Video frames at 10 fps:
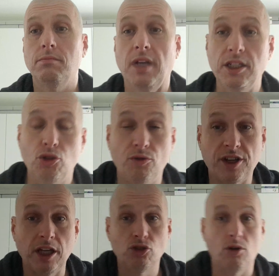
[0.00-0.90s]
Aye, Sophie
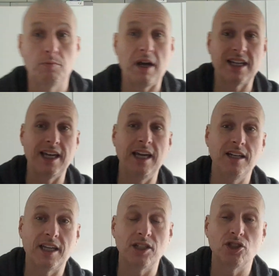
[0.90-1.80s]
came drunk back again
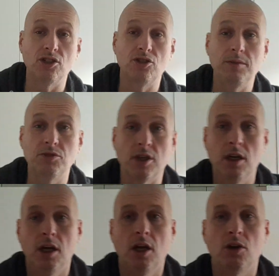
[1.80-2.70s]
in Kitchen of Dreams.
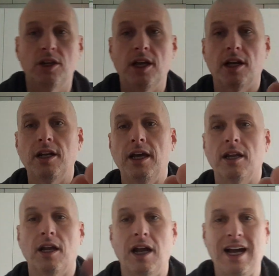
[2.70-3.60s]
Yeah,
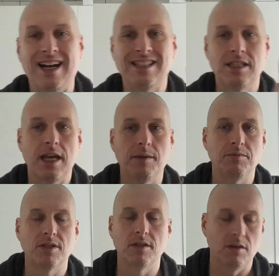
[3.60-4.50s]
another
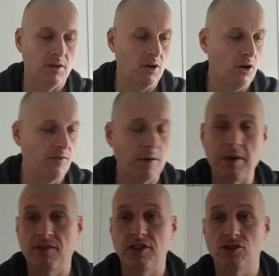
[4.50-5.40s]
attempt of a
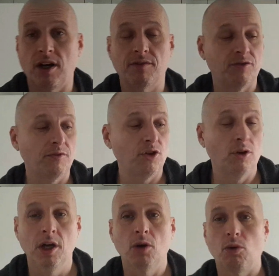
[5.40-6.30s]
perfect draft
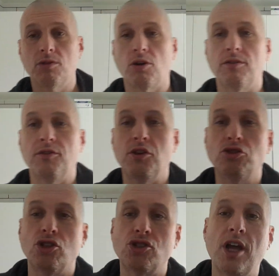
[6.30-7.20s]
review. One good
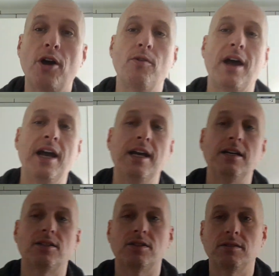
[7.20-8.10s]
review just now
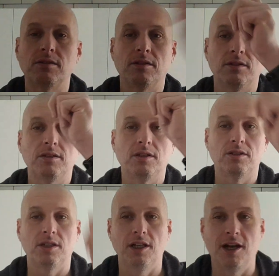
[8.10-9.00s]
is, you
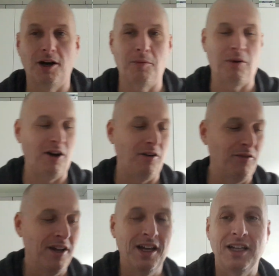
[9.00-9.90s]
see
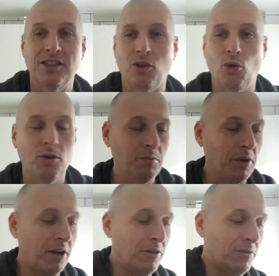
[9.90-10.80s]
above, the
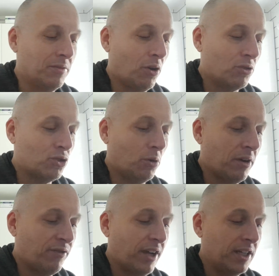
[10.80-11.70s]
Lowenbrau
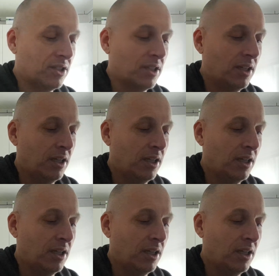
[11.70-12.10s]
Oktoberfest.